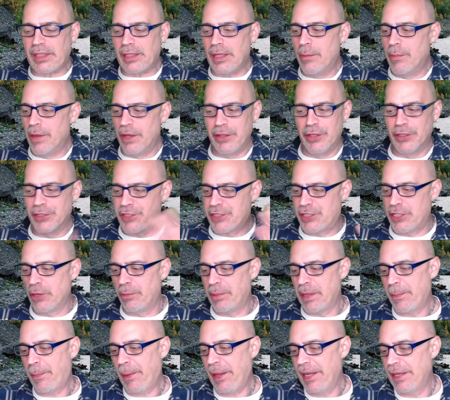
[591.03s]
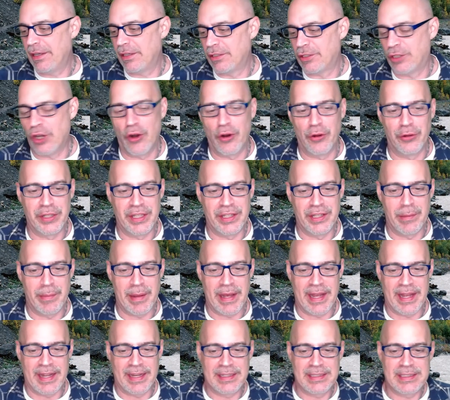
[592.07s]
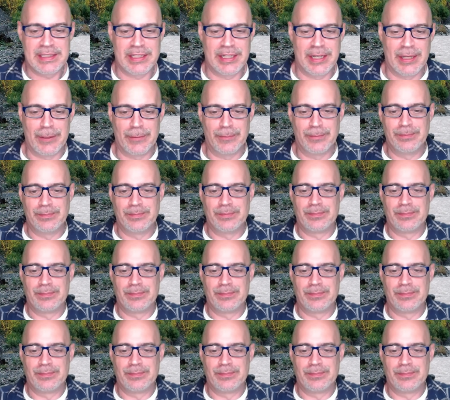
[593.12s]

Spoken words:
But there'll still be gold in the bag, so.